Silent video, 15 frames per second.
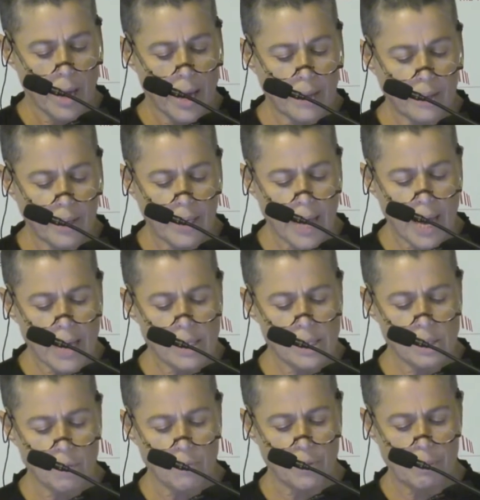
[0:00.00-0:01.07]
And the
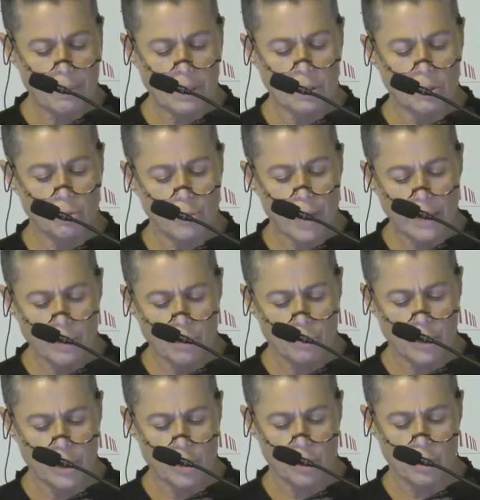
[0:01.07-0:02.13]
case of the Mediterranean
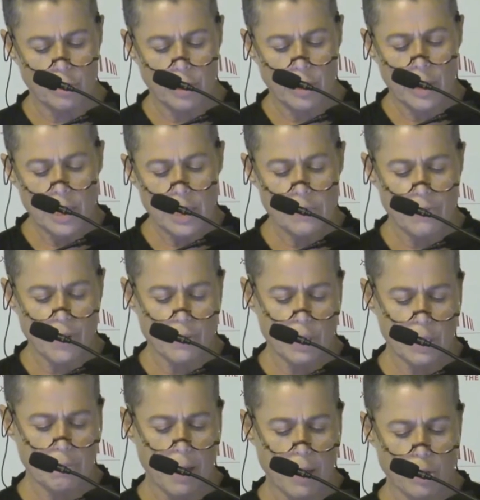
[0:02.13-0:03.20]
region is very
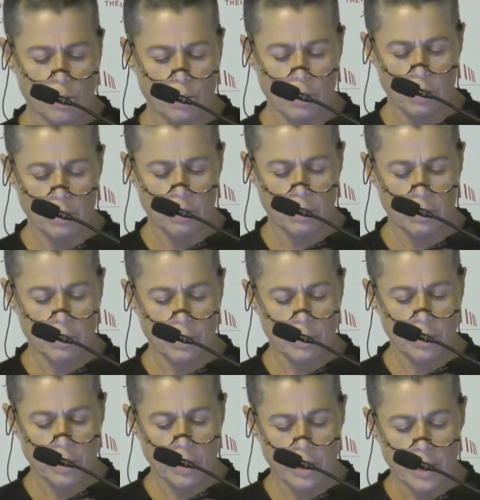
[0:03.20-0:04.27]
special.
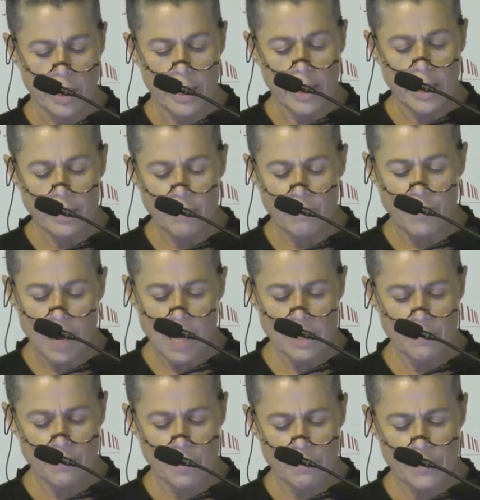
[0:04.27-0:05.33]
In the
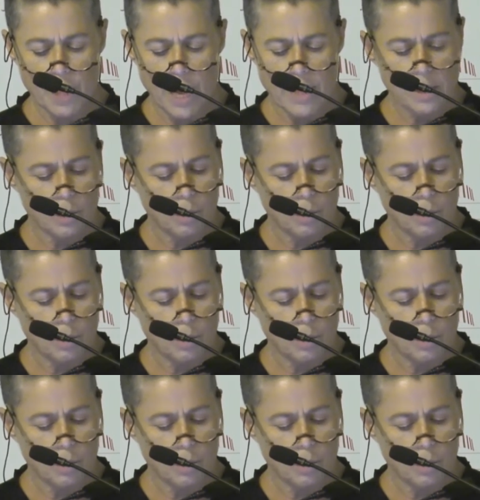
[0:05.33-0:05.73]
philosophy of science